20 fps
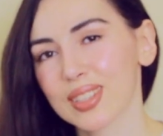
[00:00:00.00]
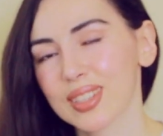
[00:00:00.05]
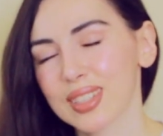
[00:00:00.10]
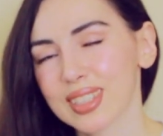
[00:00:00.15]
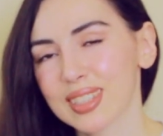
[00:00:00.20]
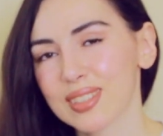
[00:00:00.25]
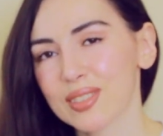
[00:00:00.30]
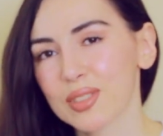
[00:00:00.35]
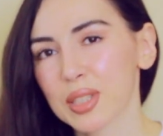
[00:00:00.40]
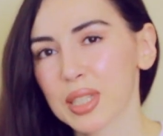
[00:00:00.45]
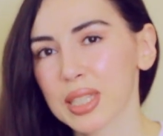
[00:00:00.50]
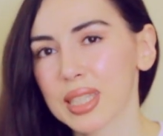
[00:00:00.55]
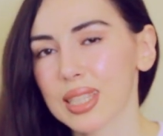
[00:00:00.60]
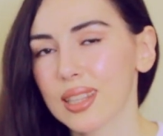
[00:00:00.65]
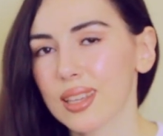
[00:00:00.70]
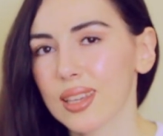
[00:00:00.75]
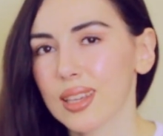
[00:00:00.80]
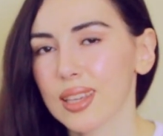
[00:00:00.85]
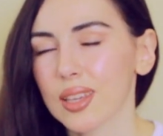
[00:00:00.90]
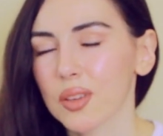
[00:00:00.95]
So
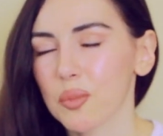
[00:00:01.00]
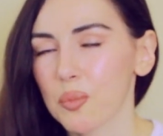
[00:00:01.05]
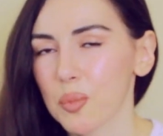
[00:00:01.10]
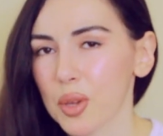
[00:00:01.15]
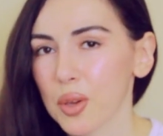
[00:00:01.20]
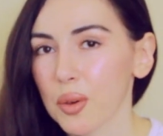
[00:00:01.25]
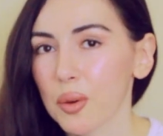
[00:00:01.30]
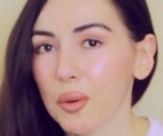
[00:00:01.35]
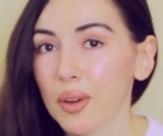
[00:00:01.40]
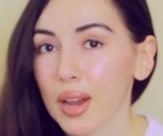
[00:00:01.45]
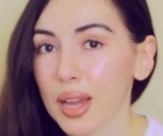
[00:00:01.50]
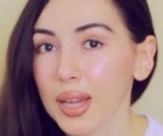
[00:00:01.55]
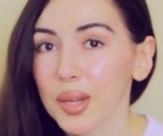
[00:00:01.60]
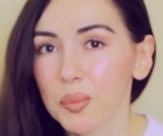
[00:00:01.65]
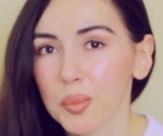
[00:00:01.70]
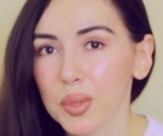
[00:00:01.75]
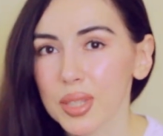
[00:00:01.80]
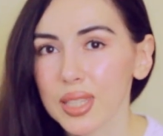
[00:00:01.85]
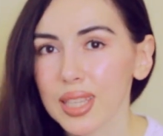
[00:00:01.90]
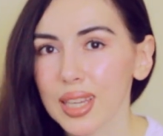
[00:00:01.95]
definitely give me your
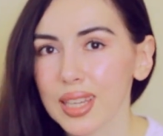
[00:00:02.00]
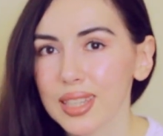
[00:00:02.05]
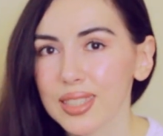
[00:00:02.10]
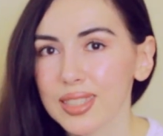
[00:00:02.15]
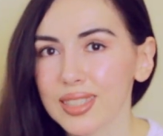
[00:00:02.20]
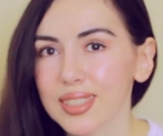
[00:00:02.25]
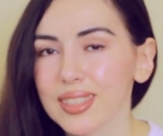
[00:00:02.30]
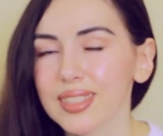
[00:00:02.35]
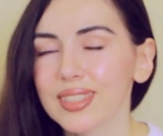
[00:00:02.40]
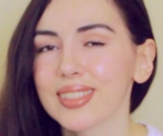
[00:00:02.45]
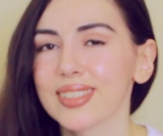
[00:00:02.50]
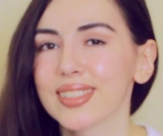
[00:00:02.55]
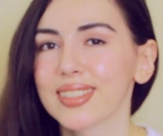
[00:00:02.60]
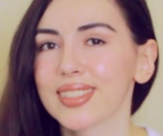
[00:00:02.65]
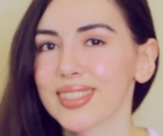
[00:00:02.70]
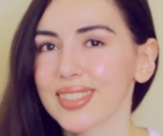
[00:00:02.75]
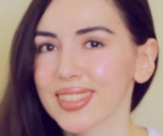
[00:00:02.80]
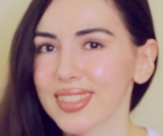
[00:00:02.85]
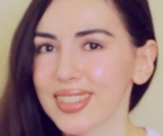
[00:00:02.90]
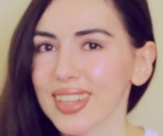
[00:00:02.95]

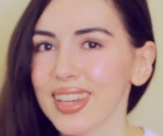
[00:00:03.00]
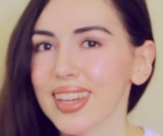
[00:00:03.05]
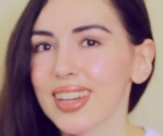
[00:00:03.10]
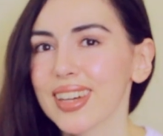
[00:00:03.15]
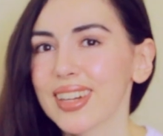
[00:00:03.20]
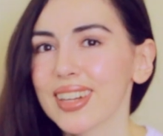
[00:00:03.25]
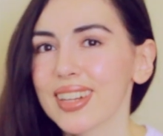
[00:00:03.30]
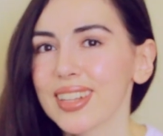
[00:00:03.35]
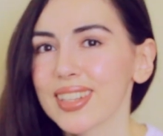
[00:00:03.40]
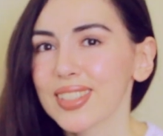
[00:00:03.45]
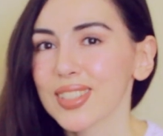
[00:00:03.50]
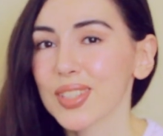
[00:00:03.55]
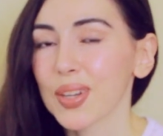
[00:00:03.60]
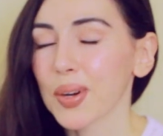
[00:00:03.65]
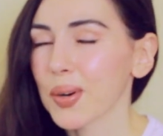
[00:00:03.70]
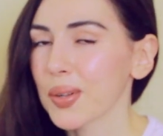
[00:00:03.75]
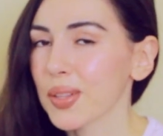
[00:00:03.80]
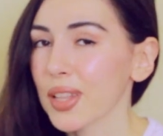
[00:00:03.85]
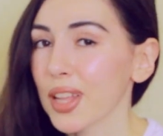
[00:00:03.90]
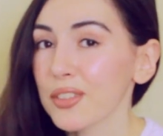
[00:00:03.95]
recommendations.
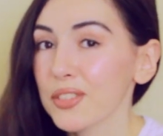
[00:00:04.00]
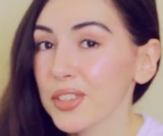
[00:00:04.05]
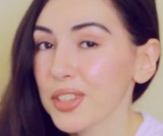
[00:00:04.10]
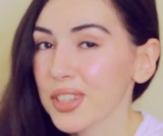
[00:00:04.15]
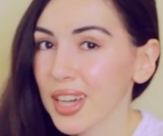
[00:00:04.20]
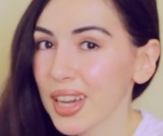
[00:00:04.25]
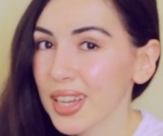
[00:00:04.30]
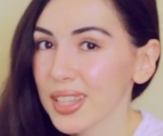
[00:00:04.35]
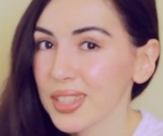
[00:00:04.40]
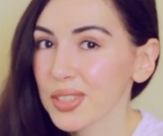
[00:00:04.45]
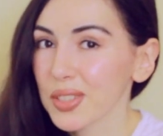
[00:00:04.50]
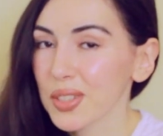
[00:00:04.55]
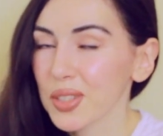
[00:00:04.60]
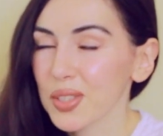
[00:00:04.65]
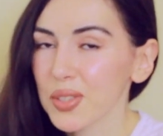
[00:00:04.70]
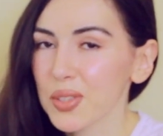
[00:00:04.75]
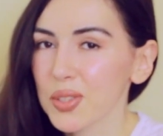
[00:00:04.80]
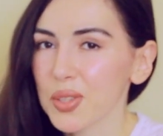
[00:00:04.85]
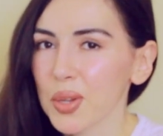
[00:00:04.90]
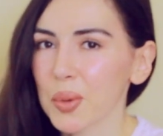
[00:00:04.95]
So love you guys
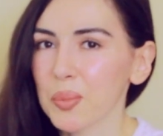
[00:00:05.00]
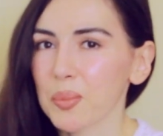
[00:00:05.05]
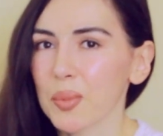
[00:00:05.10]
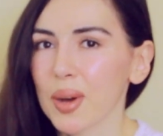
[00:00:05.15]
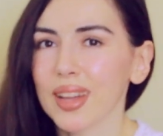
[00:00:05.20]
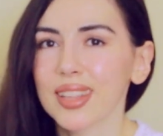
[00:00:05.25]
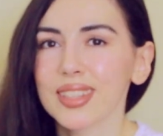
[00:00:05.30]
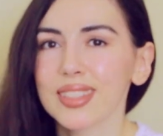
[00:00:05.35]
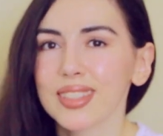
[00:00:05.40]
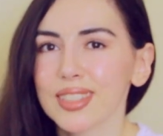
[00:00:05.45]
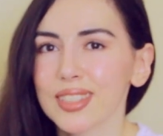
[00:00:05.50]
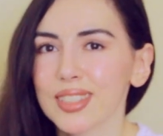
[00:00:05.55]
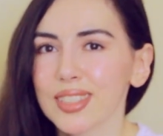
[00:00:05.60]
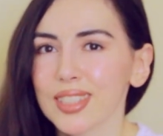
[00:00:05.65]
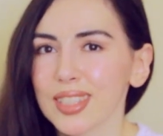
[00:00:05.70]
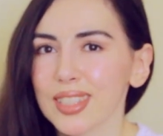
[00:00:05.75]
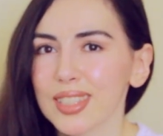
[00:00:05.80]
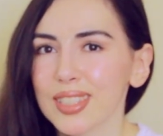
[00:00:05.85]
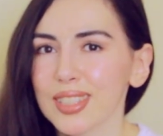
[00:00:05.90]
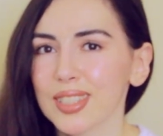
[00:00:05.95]
so
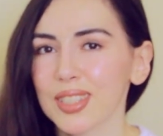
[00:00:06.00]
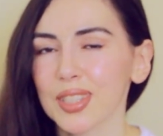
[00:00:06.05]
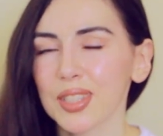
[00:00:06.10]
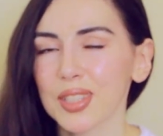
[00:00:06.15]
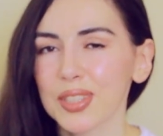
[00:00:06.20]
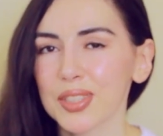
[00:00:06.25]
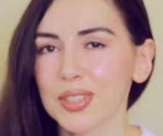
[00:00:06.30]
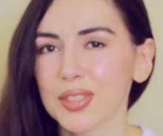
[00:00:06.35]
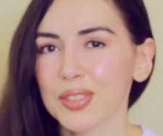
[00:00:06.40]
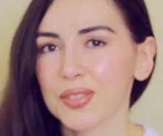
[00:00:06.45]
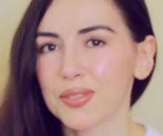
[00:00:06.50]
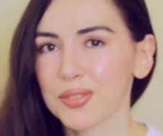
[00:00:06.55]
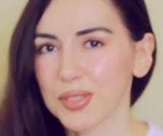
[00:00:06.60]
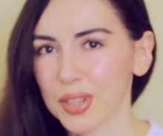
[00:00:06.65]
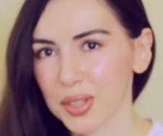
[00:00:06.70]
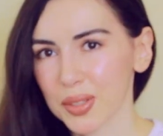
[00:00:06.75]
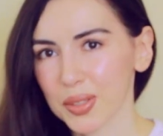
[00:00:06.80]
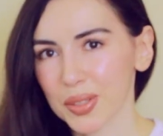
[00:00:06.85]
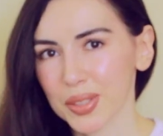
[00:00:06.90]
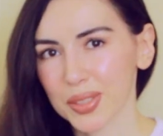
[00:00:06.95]
much. See you
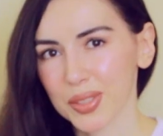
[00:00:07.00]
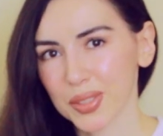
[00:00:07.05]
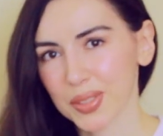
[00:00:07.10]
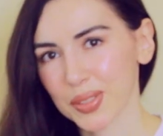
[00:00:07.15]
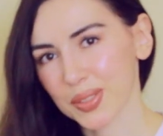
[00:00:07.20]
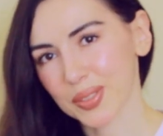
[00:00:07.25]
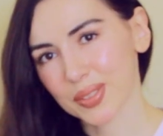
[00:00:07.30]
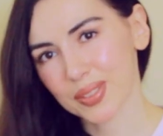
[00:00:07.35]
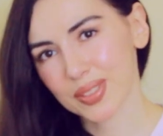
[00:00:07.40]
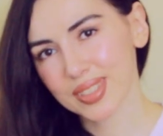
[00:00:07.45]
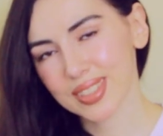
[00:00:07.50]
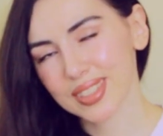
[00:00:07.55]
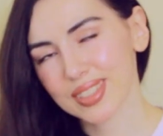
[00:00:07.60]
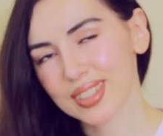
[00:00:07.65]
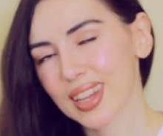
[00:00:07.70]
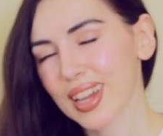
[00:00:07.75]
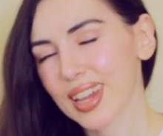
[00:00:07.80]
very soon.